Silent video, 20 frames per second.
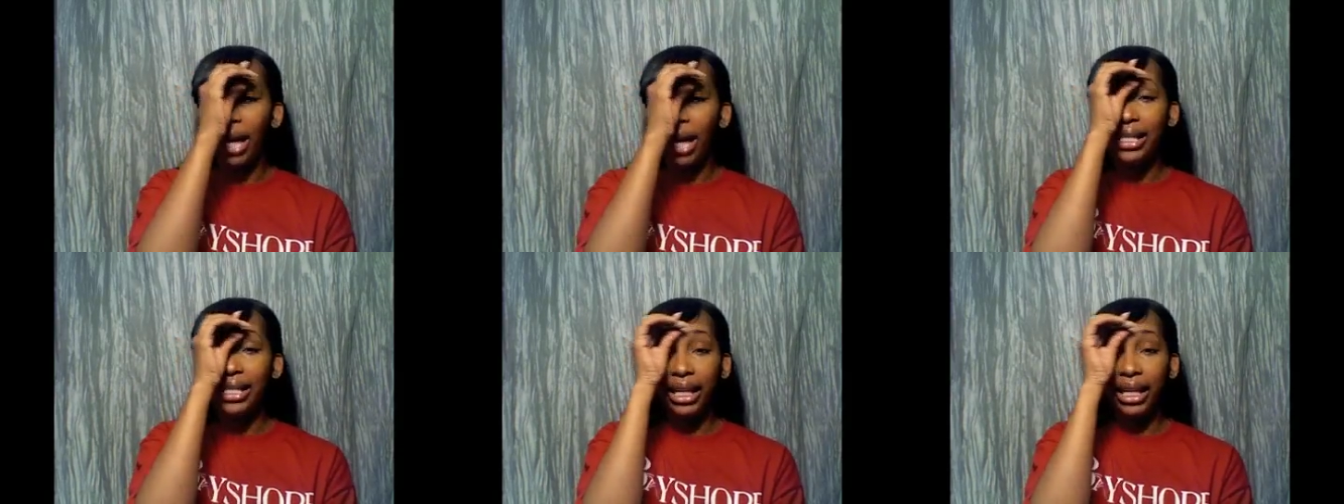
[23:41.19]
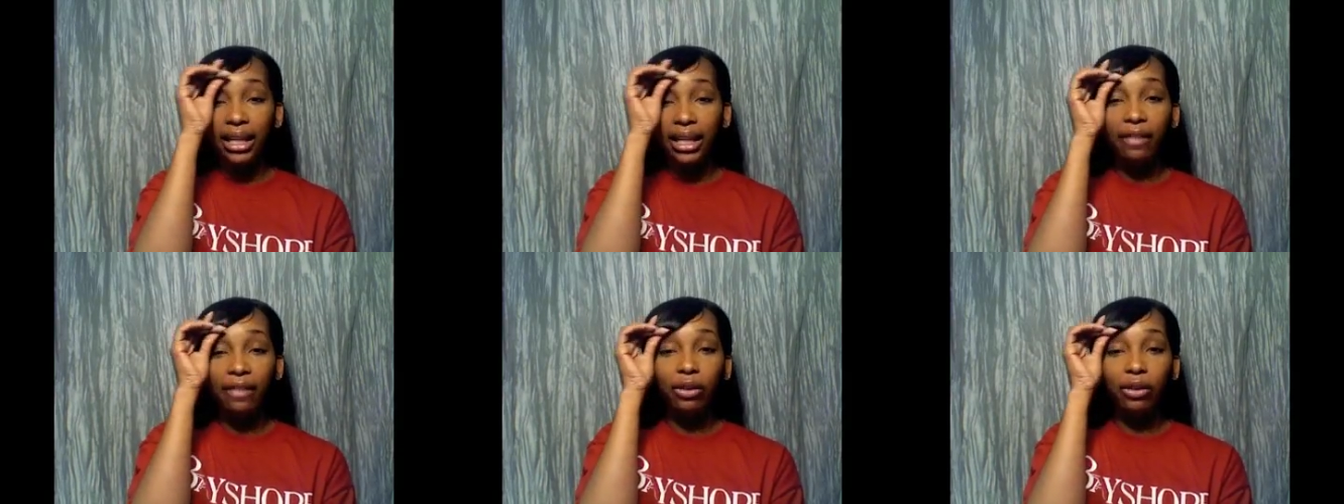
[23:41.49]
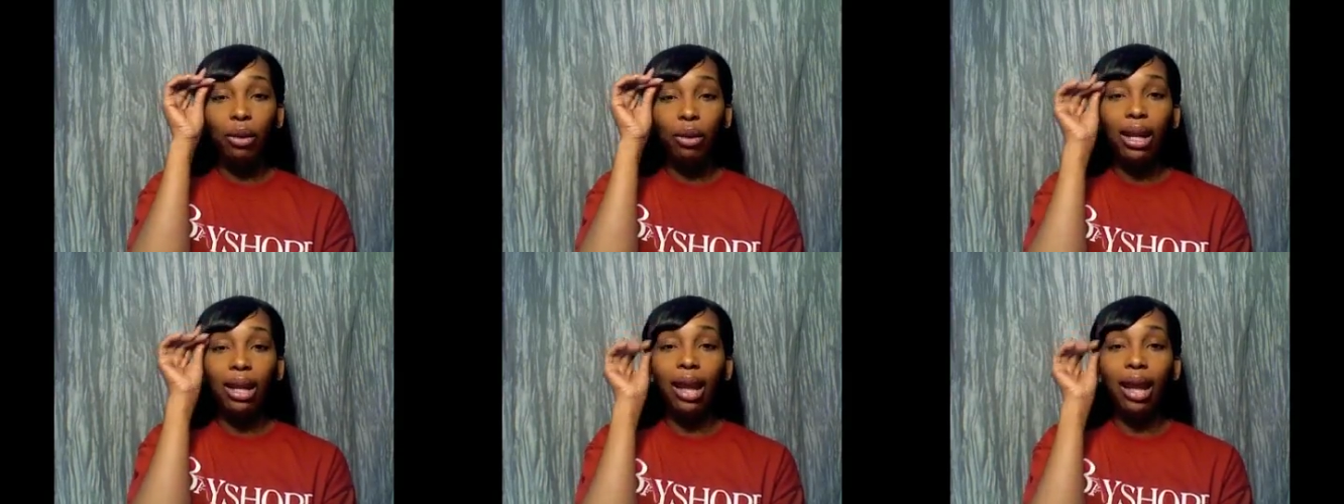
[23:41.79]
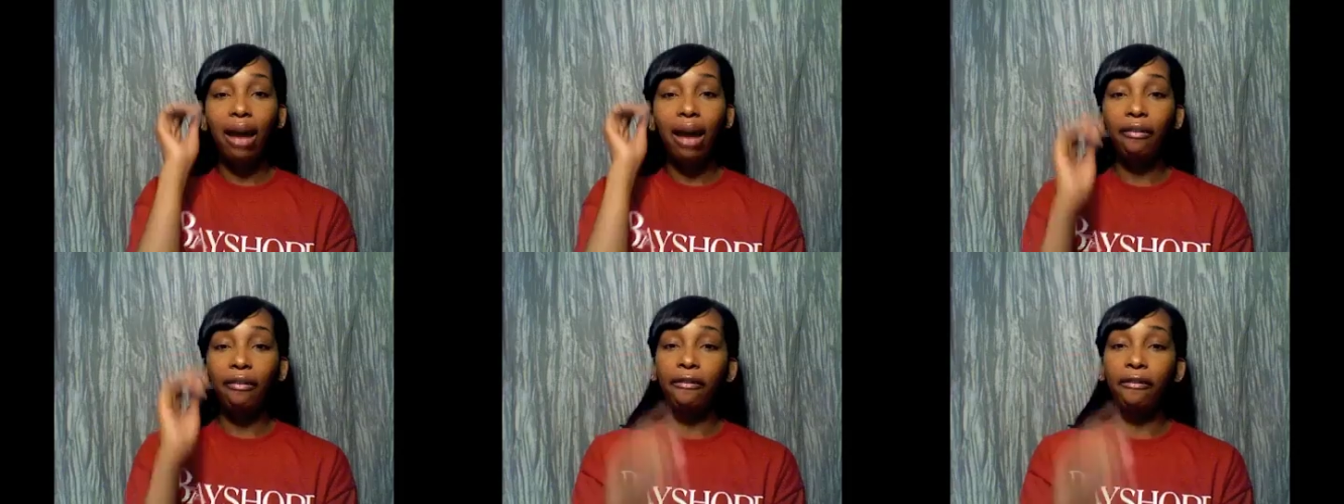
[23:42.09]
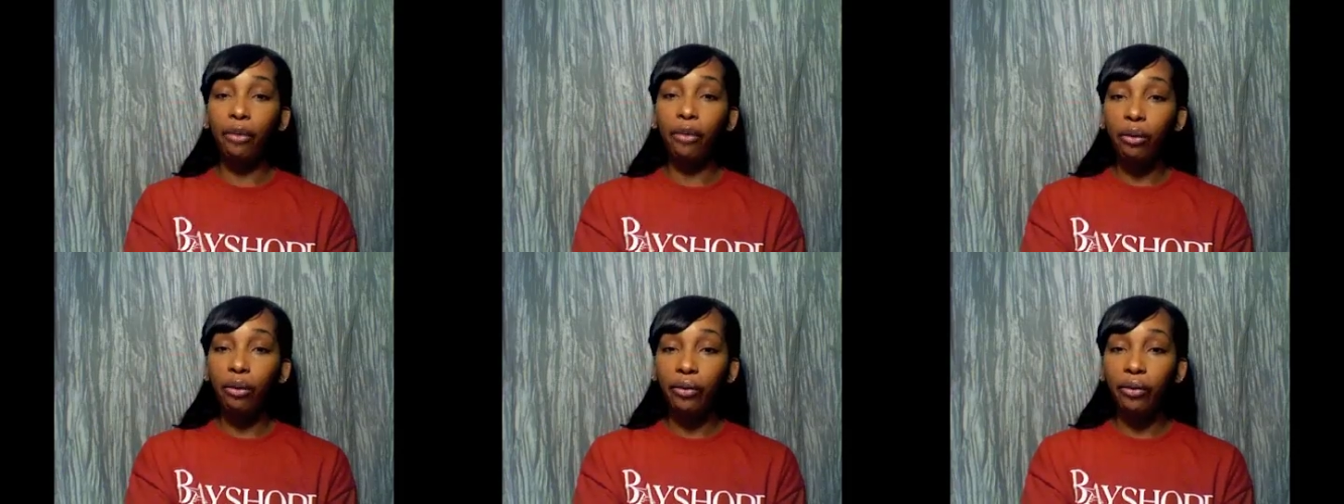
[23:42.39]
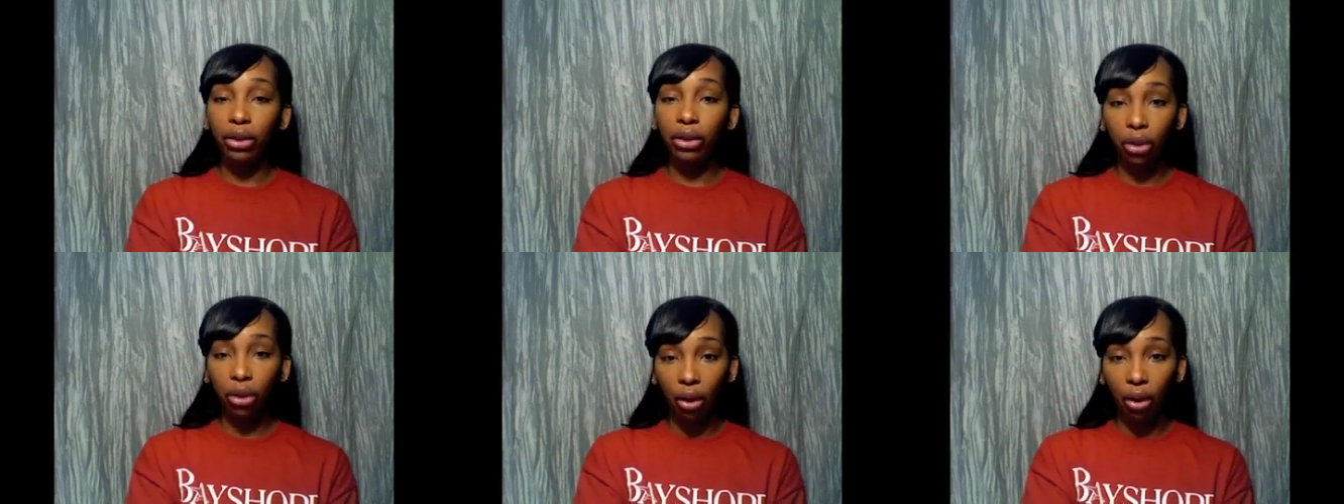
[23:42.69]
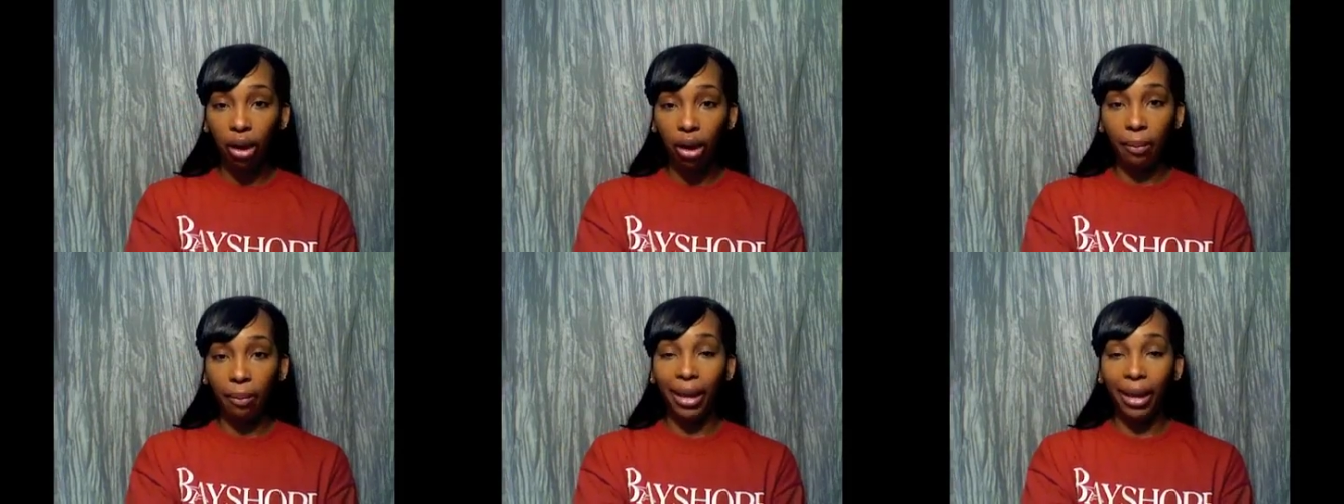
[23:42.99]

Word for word: I did give you a lot of food for thought,